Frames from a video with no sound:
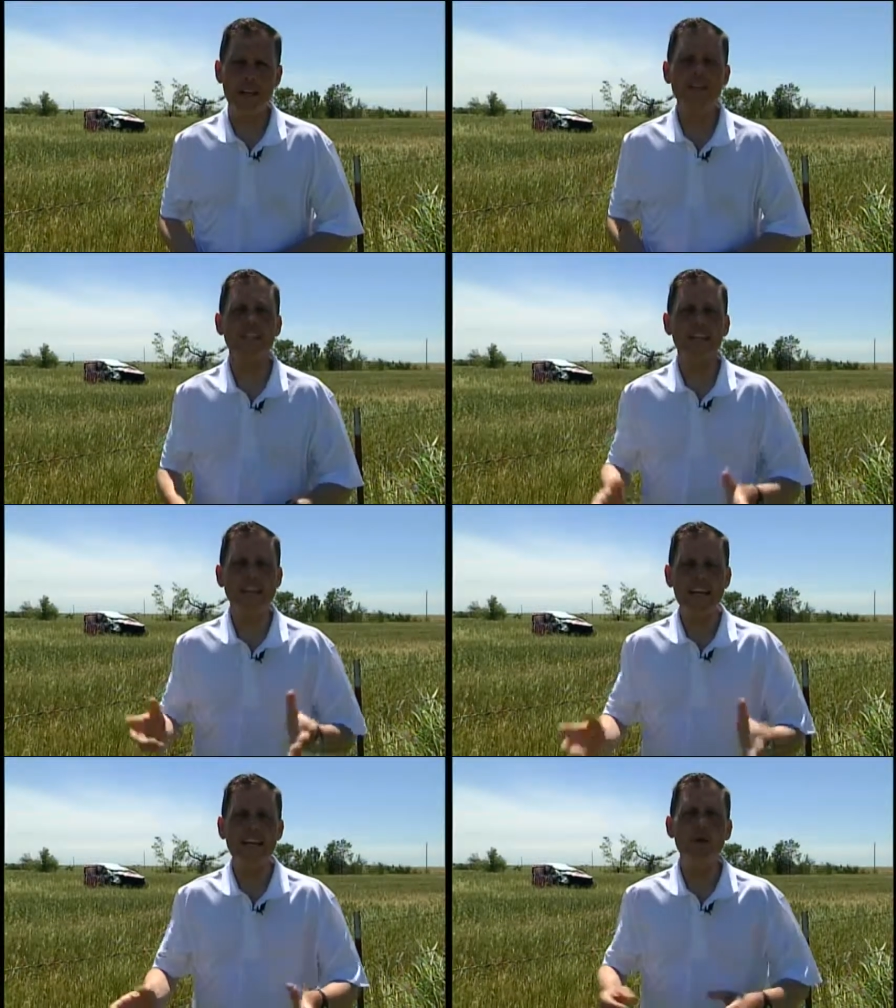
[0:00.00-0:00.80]
He's a
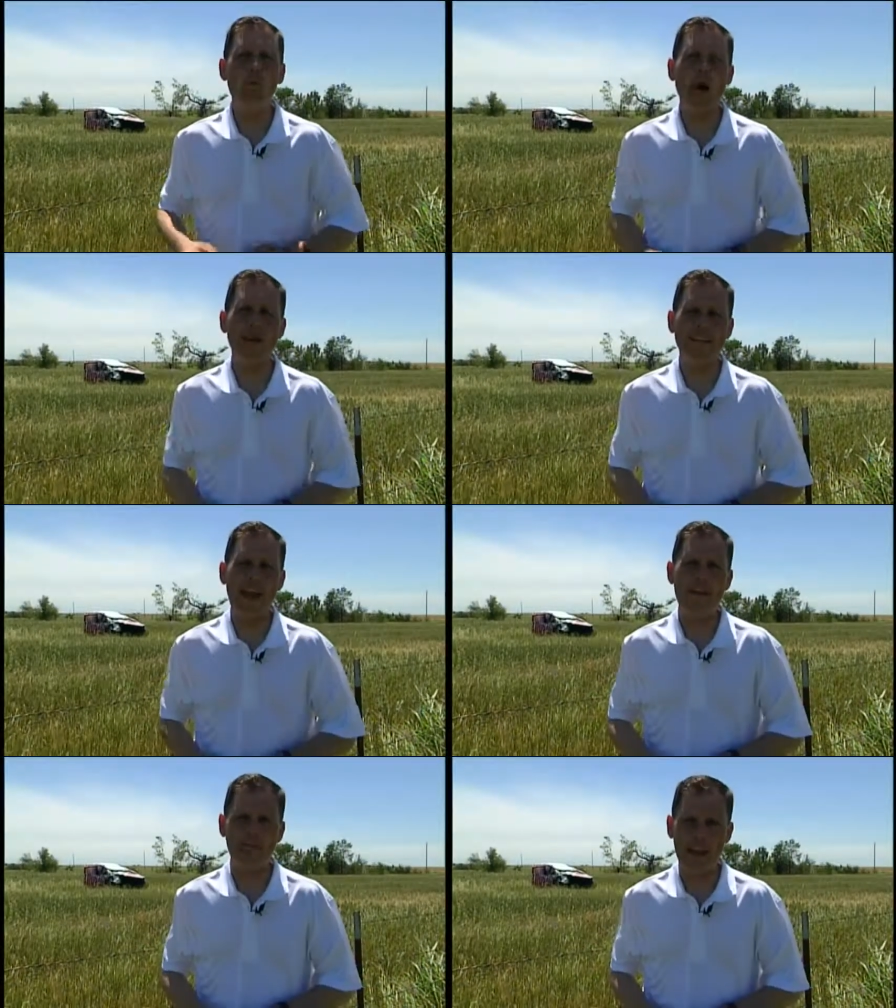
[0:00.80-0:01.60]
Kentucky
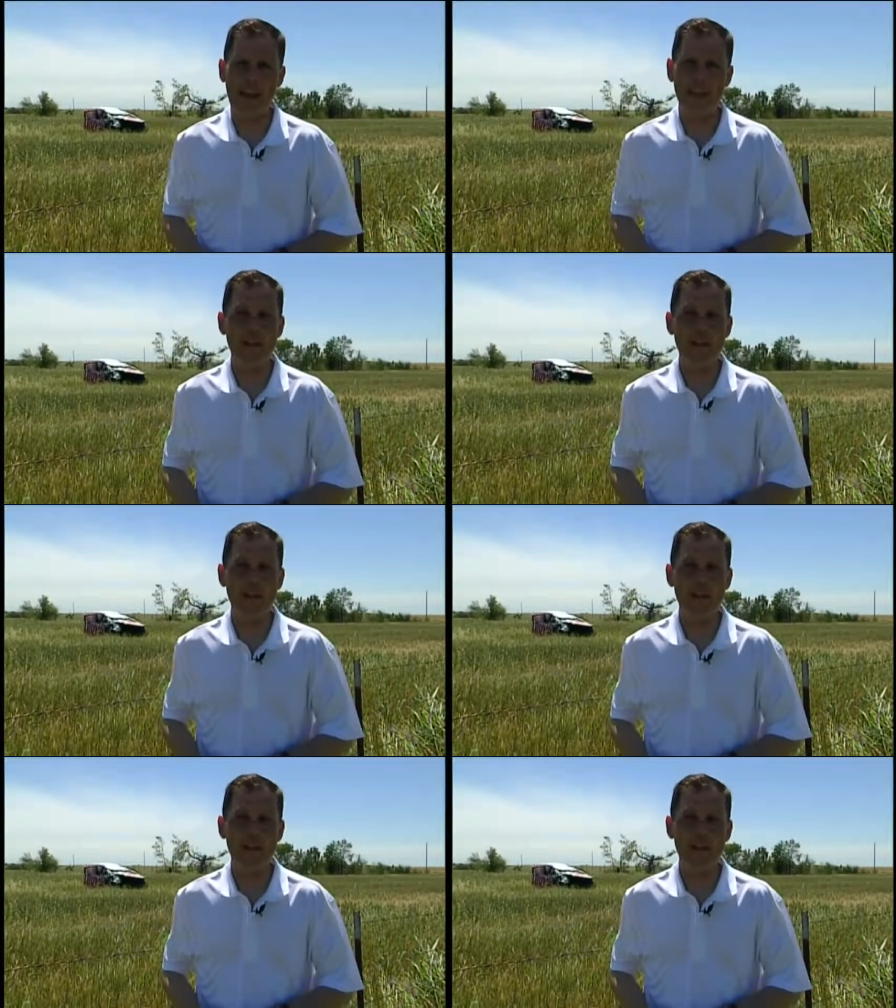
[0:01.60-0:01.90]
Wildcat fan.